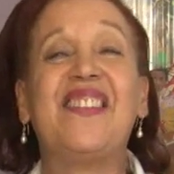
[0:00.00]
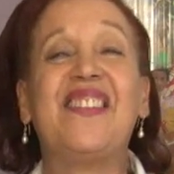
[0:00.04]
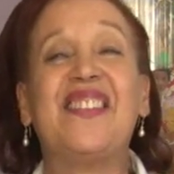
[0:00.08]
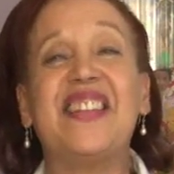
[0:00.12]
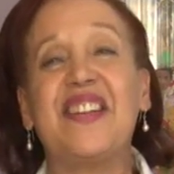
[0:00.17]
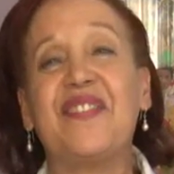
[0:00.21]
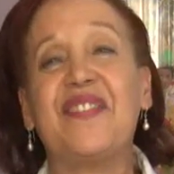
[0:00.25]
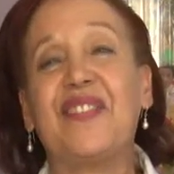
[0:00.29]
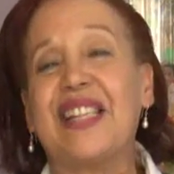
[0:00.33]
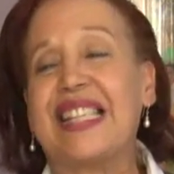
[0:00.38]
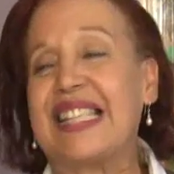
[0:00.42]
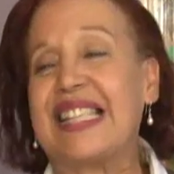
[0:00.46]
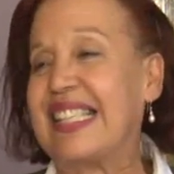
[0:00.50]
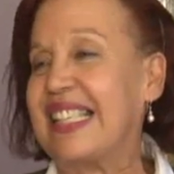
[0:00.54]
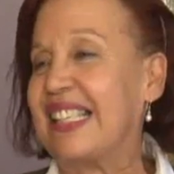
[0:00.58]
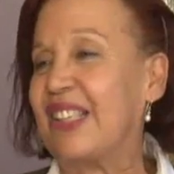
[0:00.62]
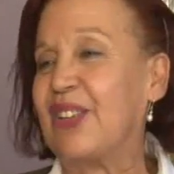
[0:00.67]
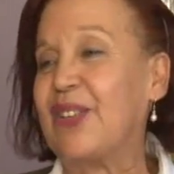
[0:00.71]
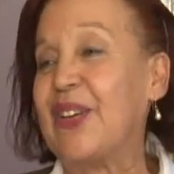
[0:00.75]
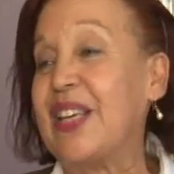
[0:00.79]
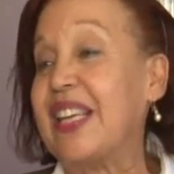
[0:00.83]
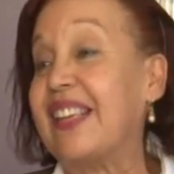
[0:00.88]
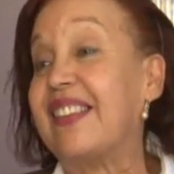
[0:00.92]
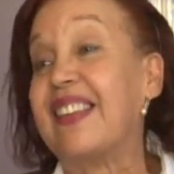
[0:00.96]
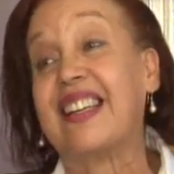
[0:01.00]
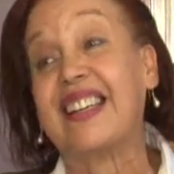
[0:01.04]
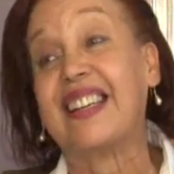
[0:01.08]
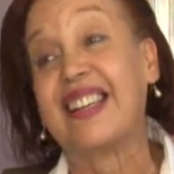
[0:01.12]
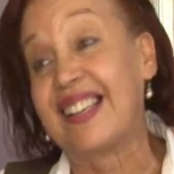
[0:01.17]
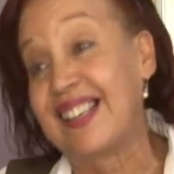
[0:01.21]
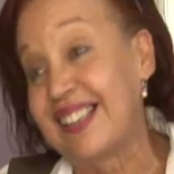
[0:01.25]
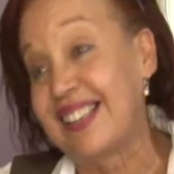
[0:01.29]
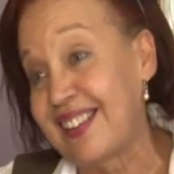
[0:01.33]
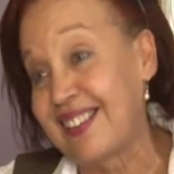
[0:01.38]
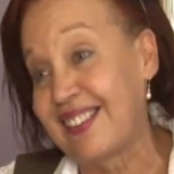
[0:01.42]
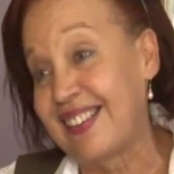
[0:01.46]
even if it's doing the
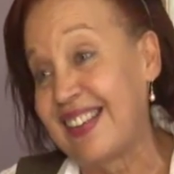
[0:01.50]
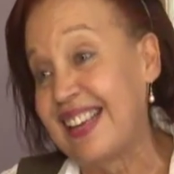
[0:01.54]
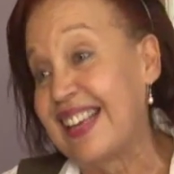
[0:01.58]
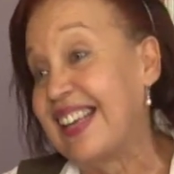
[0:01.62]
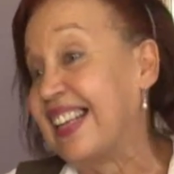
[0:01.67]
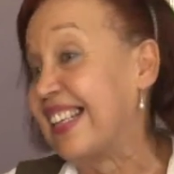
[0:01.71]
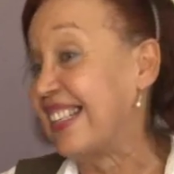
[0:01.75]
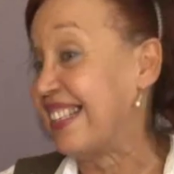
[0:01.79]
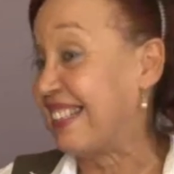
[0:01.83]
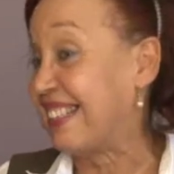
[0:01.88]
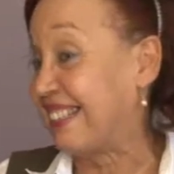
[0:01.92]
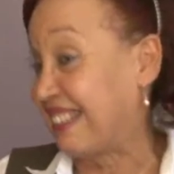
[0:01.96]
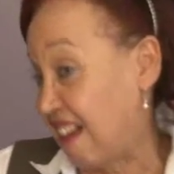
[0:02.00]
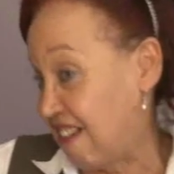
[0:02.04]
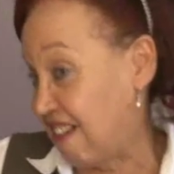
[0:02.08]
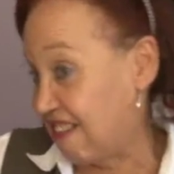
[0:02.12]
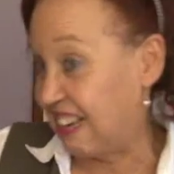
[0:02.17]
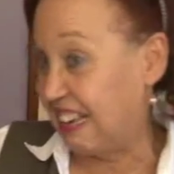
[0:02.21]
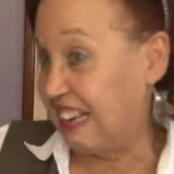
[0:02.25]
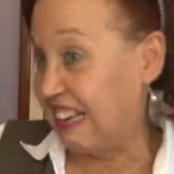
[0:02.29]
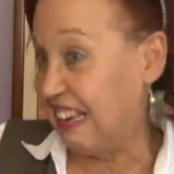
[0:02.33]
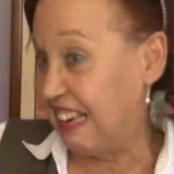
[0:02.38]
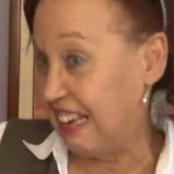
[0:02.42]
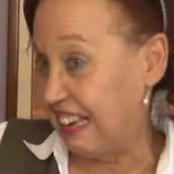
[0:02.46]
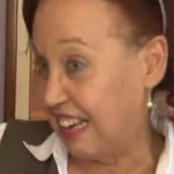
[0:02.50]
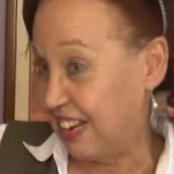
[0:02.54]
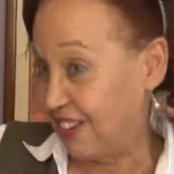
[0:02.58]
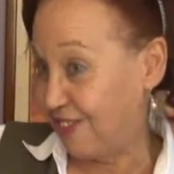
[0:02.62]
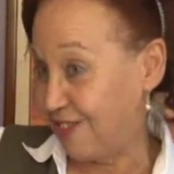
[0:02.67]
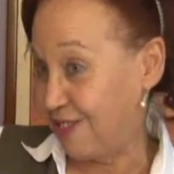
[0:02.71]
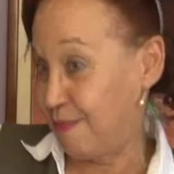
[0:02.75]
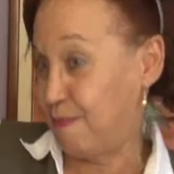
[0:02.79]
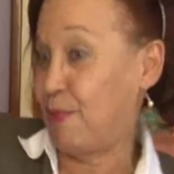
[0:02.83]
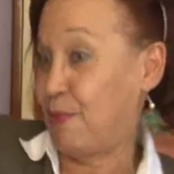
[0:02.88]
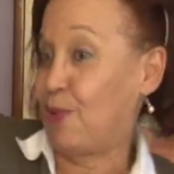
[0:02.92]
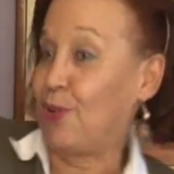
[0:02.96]
girly thing and sulking and
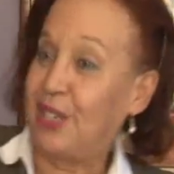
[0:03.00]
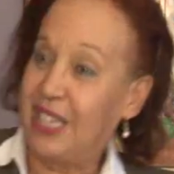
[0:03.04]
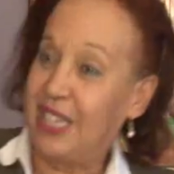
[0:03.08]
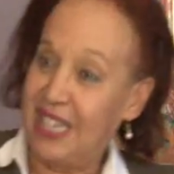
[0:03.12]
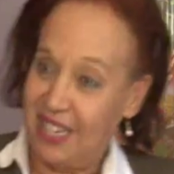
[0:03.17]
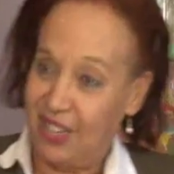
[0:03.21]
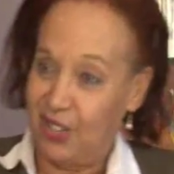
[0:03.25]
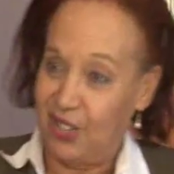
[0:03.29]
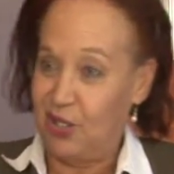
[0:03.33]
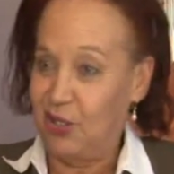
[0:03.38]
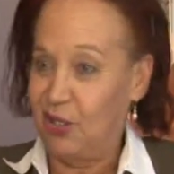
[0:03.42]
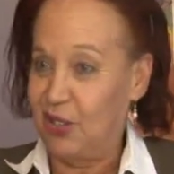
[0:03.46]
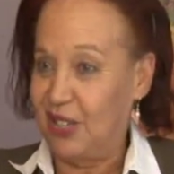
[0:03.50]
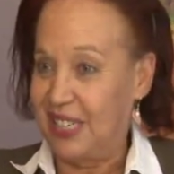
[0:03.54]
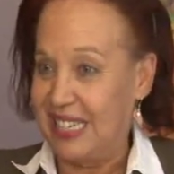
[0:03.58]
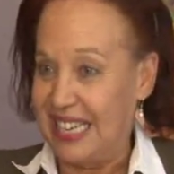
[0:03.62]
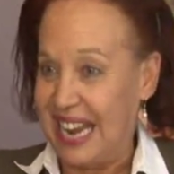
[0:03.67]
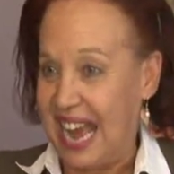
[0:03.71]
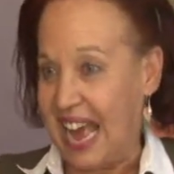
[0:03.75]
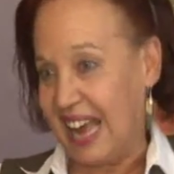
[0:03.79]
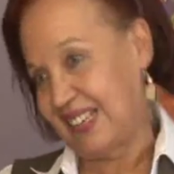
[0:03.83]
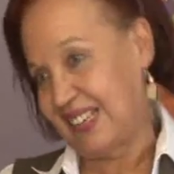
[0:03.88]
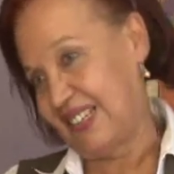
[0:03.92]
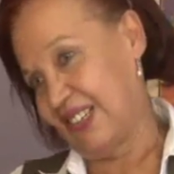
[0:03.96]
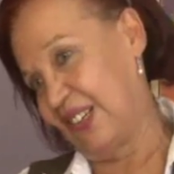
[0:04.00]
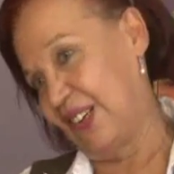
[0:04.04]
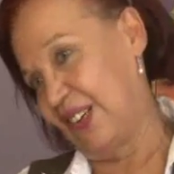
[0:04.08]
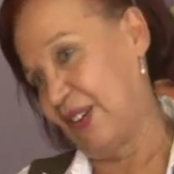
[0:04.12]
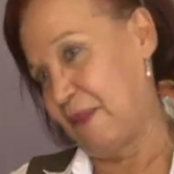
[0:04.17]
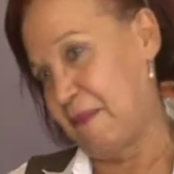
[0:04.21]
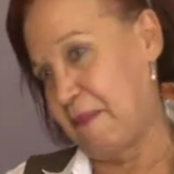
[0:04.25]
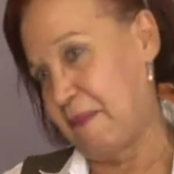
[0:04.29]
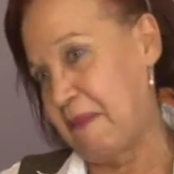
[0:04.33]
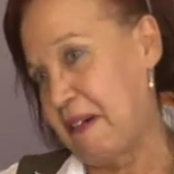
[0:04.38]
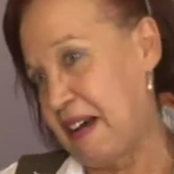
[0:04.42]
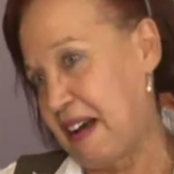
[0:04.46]
reporting to your dad or
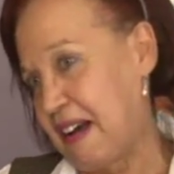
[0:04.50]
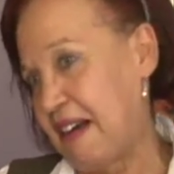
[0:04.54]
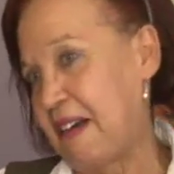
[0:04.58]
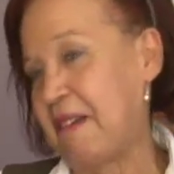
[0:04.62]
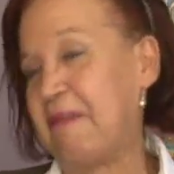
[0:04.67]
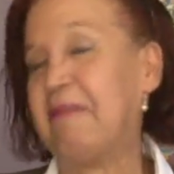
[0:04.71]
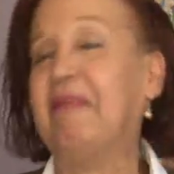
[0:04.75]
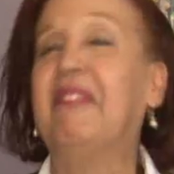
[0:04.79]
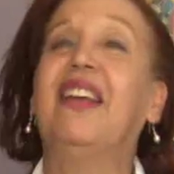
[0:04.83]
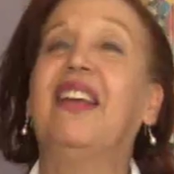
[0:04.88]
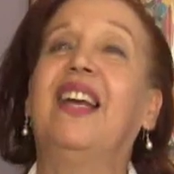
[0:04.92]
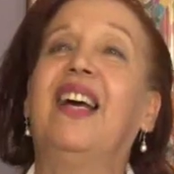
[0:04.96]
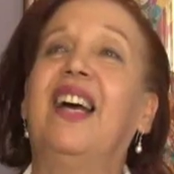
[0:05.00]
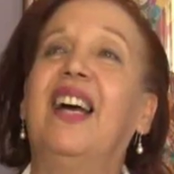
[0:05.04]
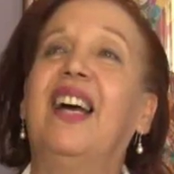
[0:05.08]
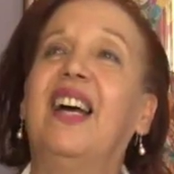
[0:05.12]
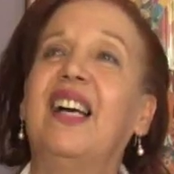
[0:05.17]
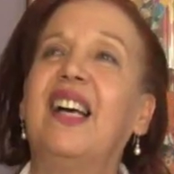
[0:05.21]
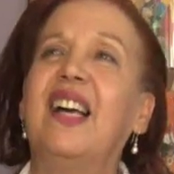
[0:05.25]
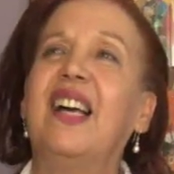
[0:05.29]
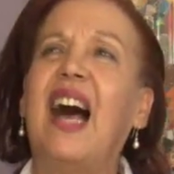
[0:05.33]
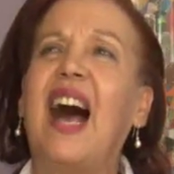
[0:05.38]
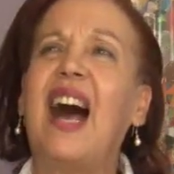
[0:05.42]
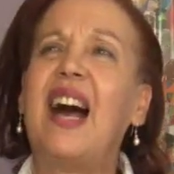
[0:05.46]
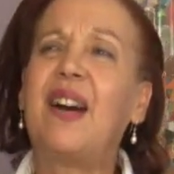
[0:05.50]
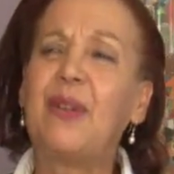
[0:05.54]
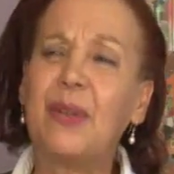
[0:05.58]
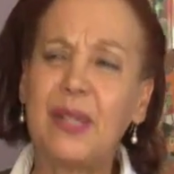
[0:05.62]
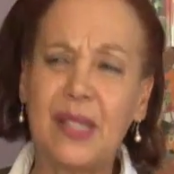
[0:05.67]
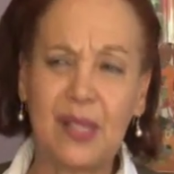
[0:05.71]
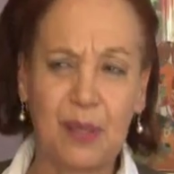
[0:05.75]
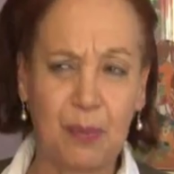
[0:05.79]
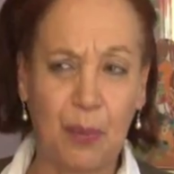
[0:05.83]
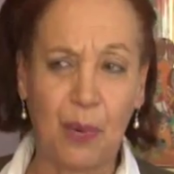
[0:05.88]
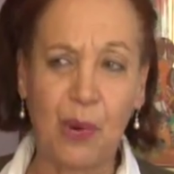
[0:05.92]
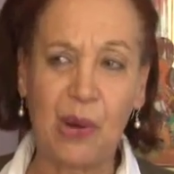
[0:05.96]
your mom. I
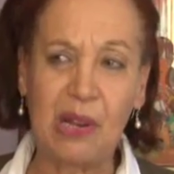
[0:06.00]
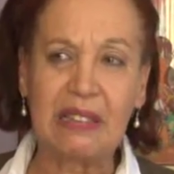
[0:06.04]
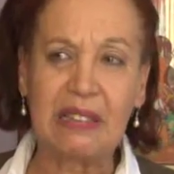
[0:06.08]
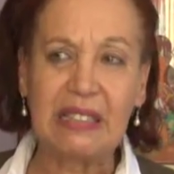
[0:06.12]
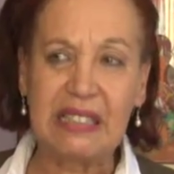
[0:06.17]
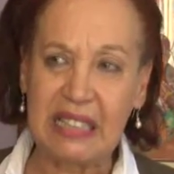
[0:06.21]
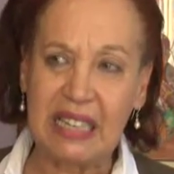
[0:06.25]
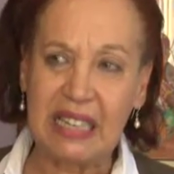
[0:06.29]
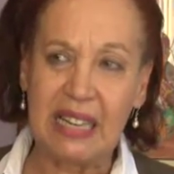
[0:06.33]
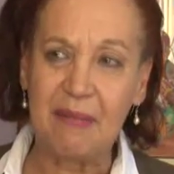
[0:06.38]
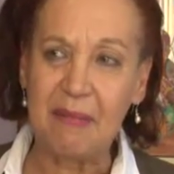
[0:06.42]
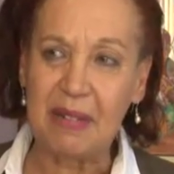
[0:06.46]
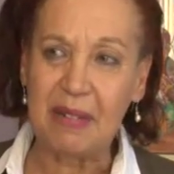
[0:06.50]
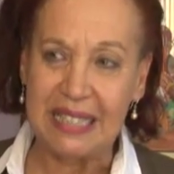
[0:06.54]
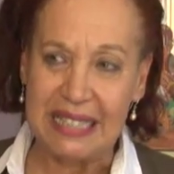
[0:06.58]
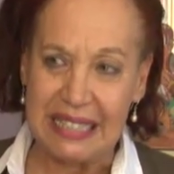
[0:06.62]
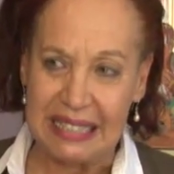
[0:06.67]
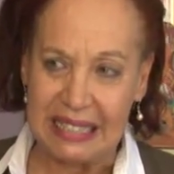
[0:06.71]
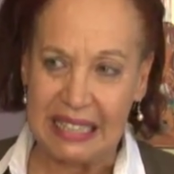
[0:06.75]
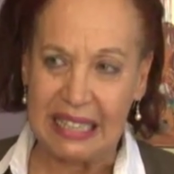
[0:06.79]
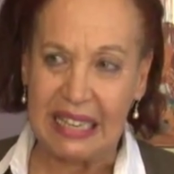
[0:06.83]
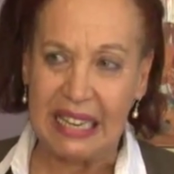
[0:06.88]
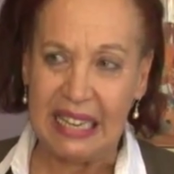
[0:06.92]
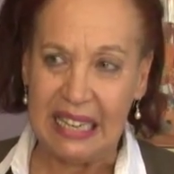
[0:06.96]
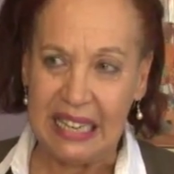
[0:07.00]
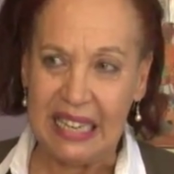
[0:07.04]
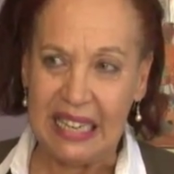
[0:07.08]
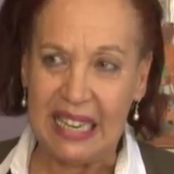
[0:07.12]
was spoiled, I must say.